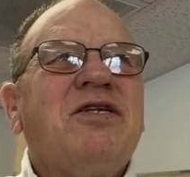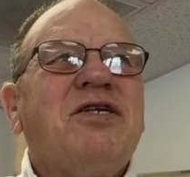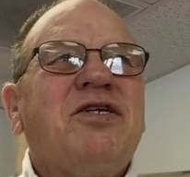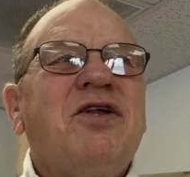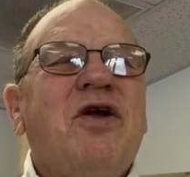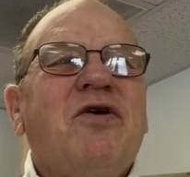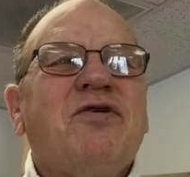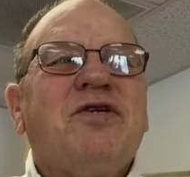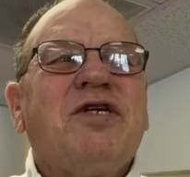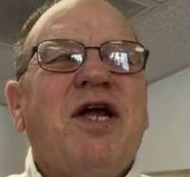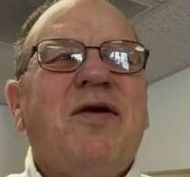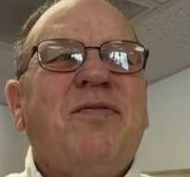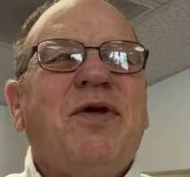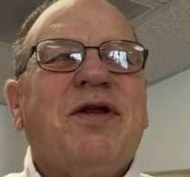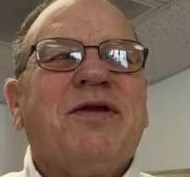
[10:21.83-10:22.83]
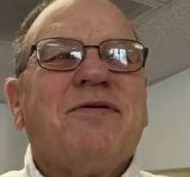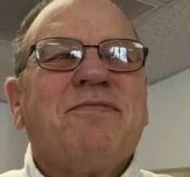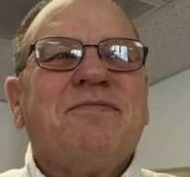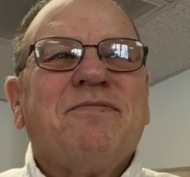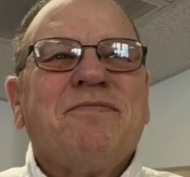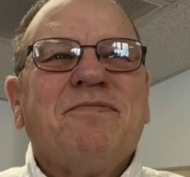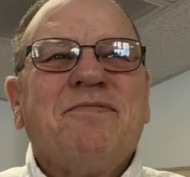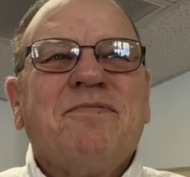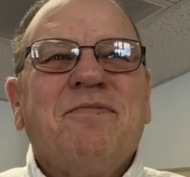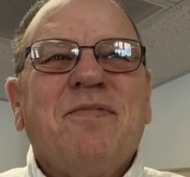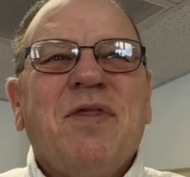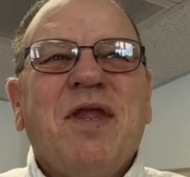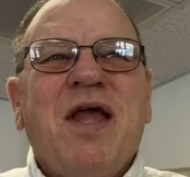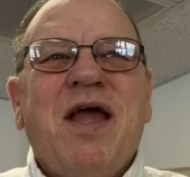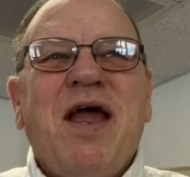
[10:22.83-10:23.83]
Snow Summit,
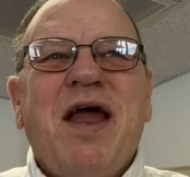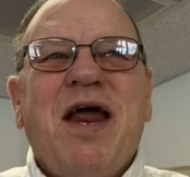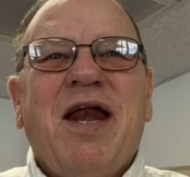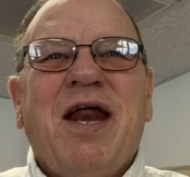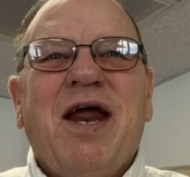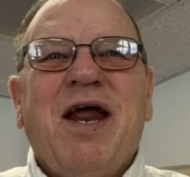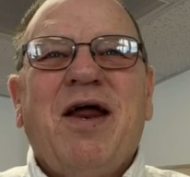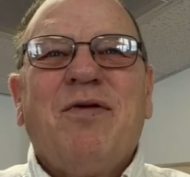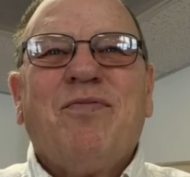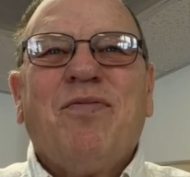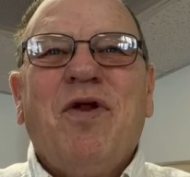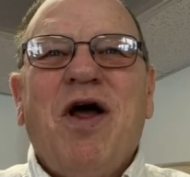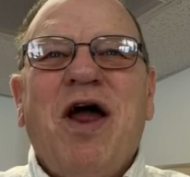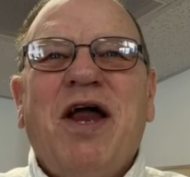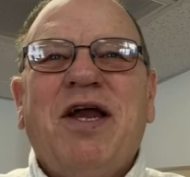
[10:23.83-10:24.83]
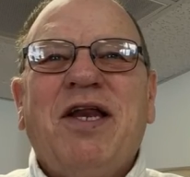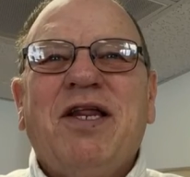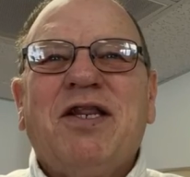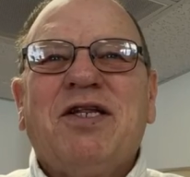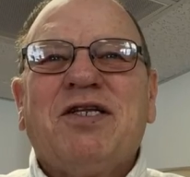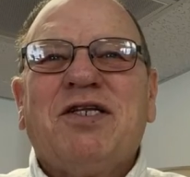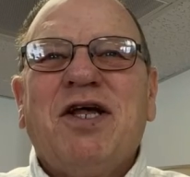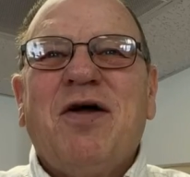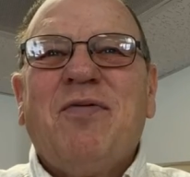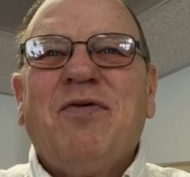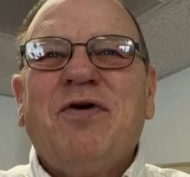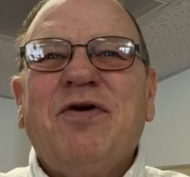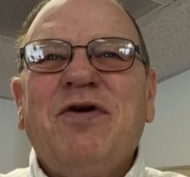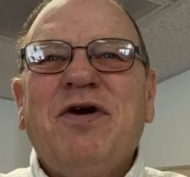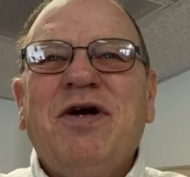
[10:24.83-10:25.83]
and I applied in the
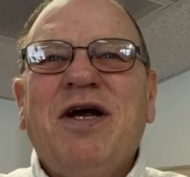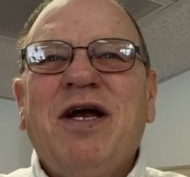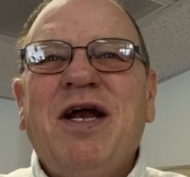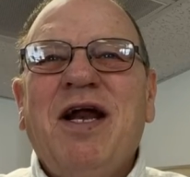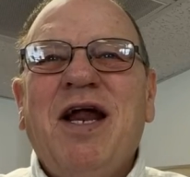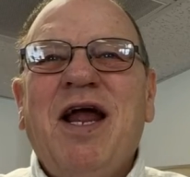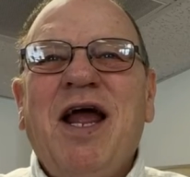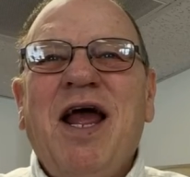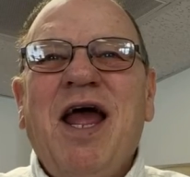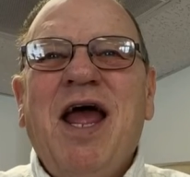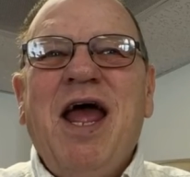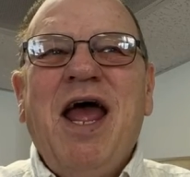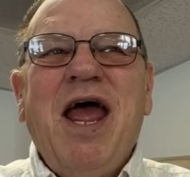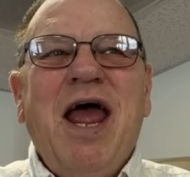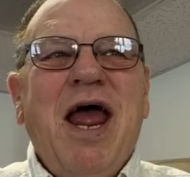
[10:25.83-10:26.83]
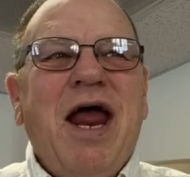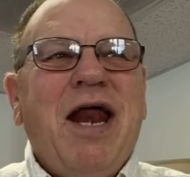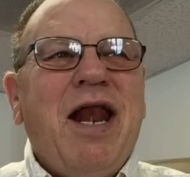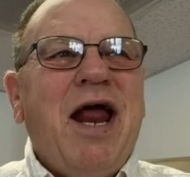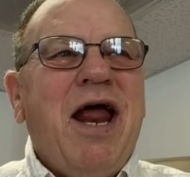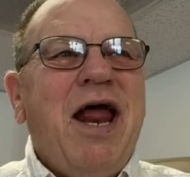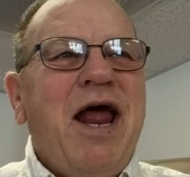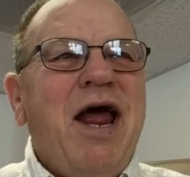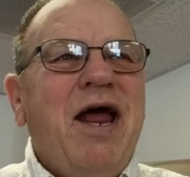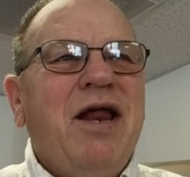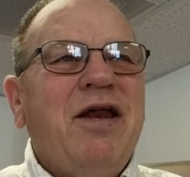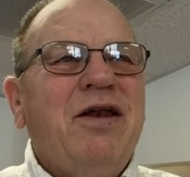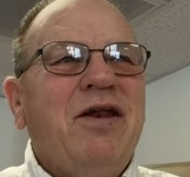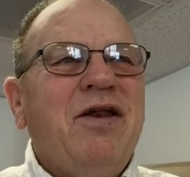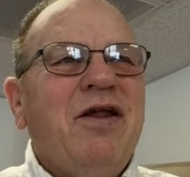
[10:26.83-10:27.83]
summer. And I
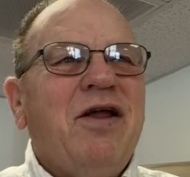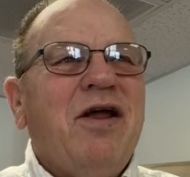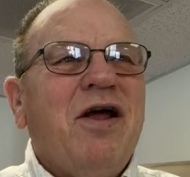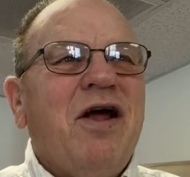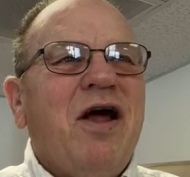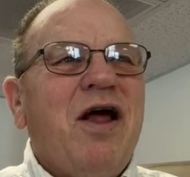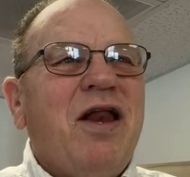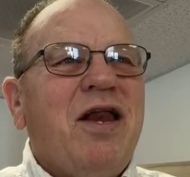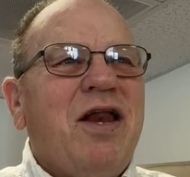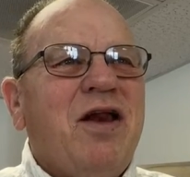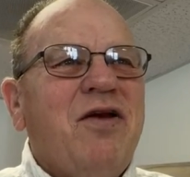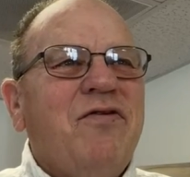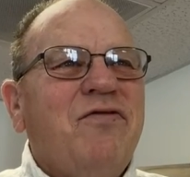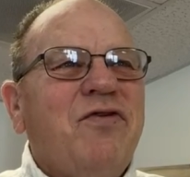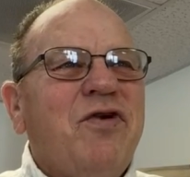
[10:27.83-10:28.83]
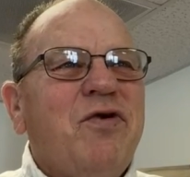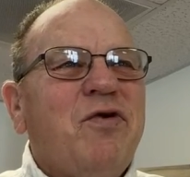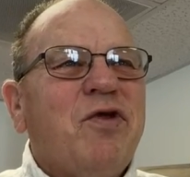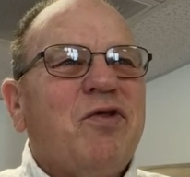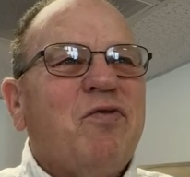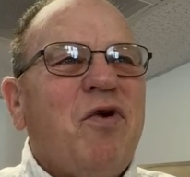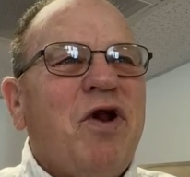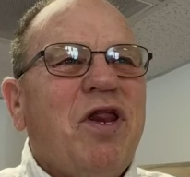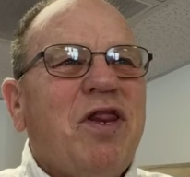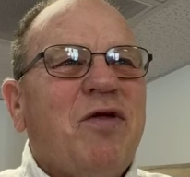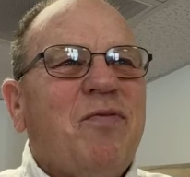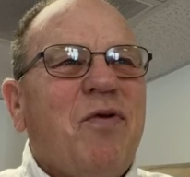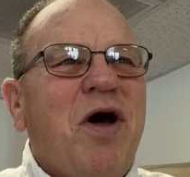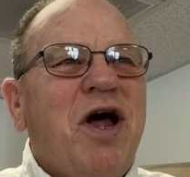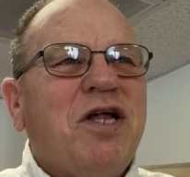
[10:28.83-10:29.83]
had an interview with one of
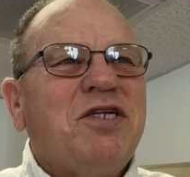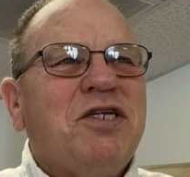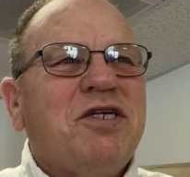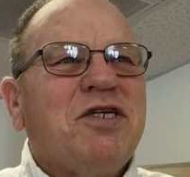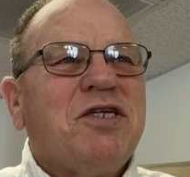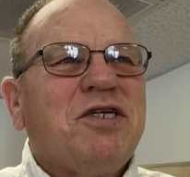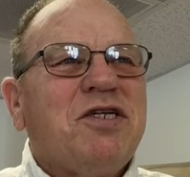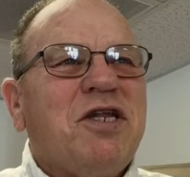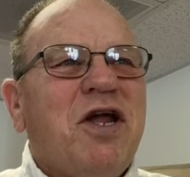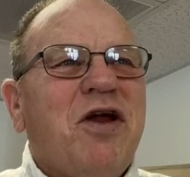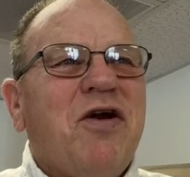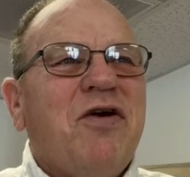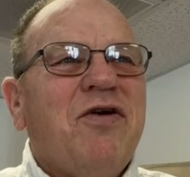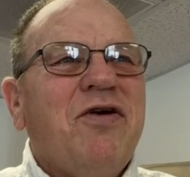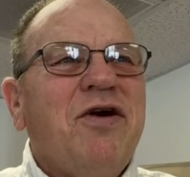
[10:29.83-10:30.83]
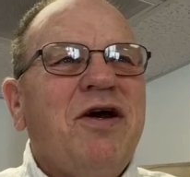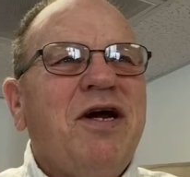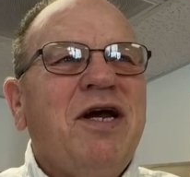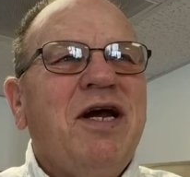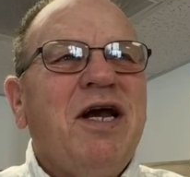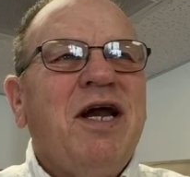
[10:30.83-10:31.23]
the bosses there,